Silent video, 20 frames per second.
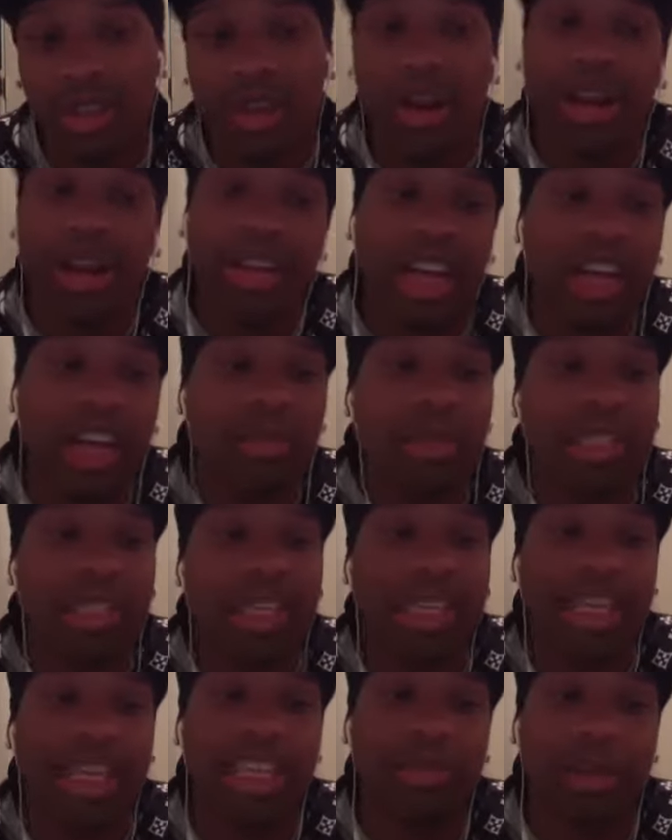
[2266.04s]
I would say
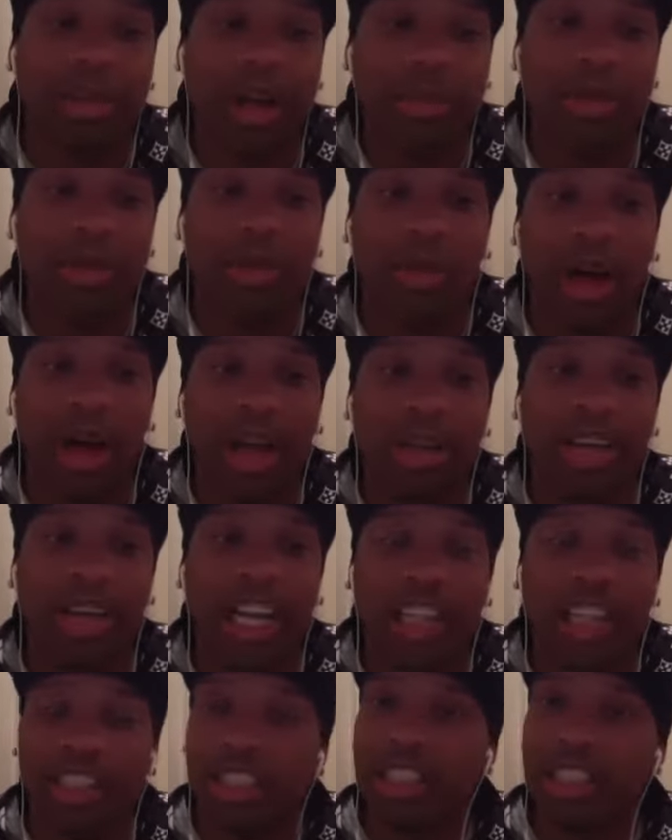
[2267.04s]
that's probably why
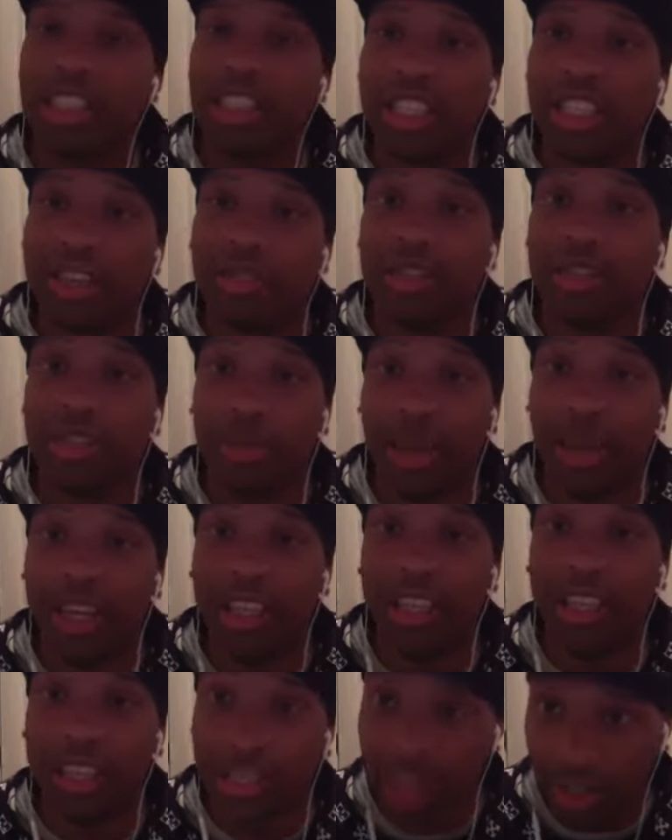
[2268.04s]
Nelly doesn't get the respect
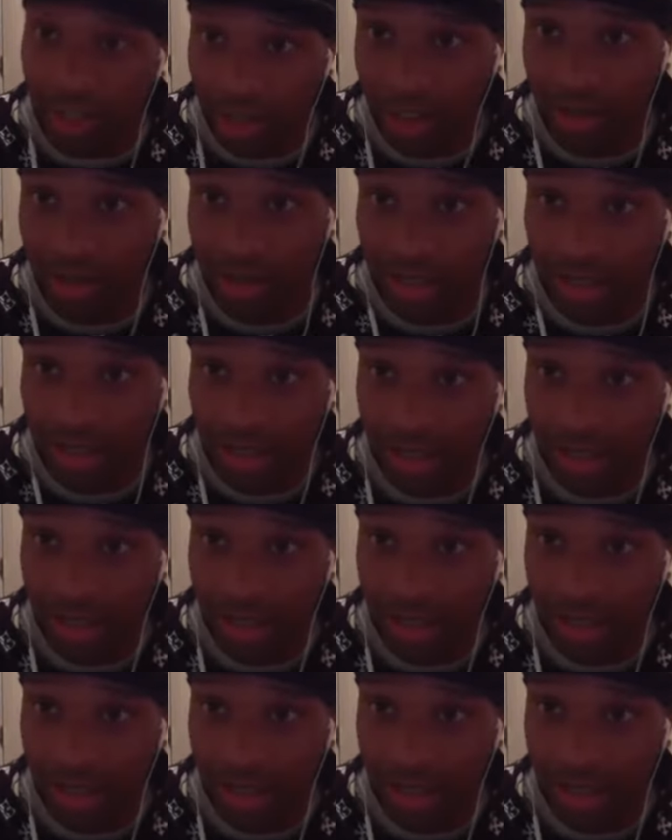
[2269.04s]
he deserves.